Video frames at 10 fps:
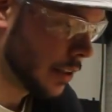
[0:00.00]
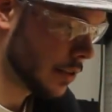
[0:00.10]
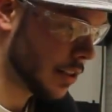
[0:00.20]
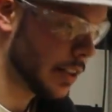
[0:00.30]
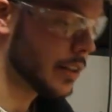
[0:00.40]

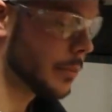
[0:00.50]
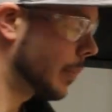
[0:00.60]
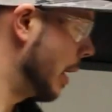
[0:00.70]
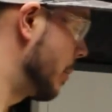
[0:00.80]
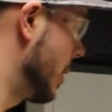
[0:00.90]
it's getting
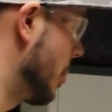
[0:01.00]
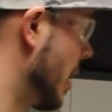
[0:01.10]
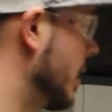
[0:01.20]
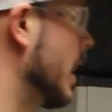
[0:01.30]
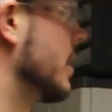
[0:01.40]
be
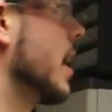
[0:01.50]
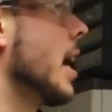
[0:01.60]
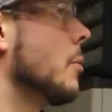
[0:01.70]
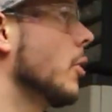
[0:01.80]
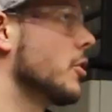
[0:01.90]
about that
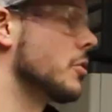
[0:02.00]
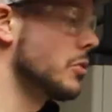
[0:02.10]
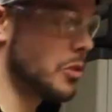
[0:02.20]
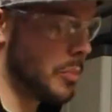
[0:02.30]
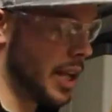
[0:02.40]
time where as
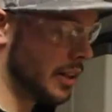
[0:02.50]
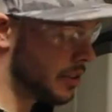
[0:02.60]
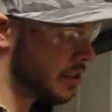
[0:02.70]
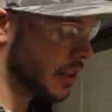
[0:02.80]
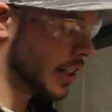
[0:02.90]
soon as the
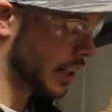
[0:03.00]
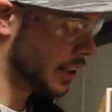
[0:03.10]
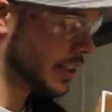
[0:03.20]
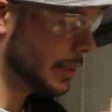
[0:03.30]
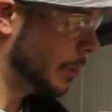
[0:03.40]
panel's done, I
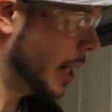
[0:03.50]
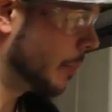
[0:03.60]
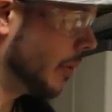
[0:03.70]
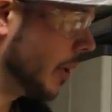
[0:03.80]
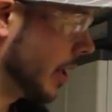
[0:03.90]
can
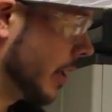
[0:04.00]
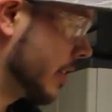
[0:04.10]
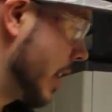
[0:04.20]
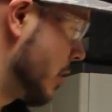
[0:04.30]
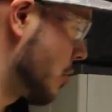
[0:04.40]
depaper it,
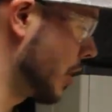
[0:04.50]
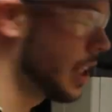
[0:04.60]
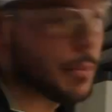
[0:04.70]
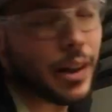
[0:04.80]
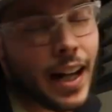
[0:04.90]
because I usually
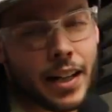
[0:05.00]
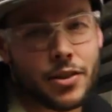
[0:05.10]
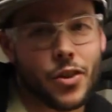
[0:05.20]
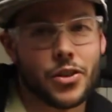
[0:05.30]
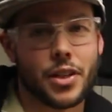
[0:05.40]
keep it on
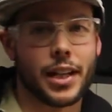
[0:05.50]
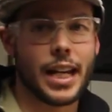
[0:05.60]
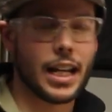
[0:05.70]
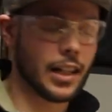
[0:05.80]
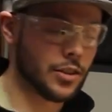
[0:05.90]
as long as I
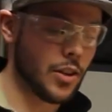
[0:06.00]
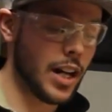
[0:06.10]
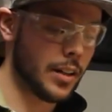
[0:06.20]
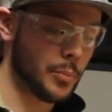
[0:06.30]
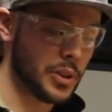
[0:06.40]
can to
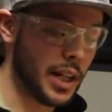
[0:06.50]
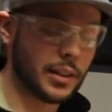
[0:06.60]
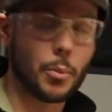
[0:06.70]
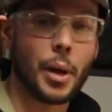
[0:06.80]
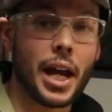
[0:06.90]
try to
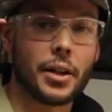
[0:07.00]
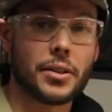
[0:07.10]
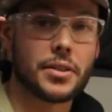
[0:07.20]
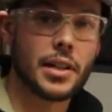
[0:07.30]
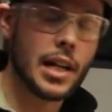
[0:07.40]
protect the
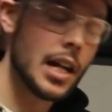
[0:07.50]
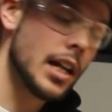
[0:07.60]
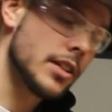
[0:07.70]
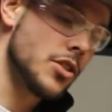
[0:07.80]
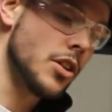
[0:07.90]
panels.
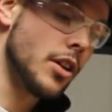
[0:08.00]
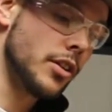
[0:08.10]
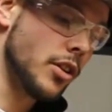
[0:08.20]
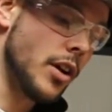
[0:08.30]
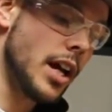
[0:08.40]
Because you know,
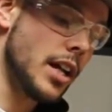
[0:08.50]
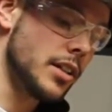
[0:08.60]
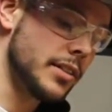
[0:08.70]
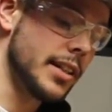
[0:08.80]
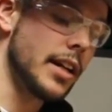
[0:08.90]
you go ahead
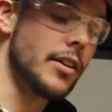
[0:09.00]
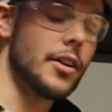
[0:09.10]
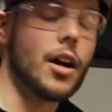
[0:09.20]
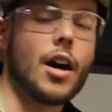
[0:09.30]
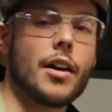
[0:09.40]
and you tear
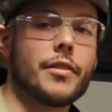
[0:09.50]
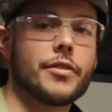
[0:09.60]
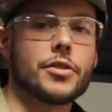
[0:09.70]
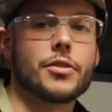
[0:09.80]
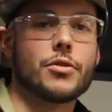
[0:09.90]
it
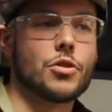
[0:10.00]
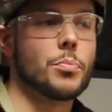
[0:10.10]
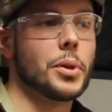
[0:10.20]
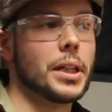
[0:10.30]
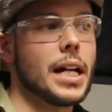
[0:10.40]
off as soon as you
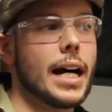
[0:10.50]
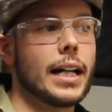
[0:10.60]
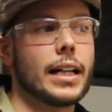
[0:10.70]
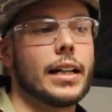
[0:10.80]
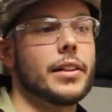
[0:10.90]
put it
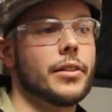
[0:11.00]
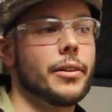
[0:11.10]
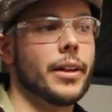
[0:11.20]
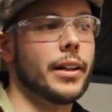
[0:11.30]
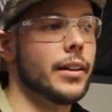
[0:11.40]
on, and then
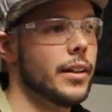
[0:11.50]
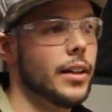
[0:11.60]
you're like,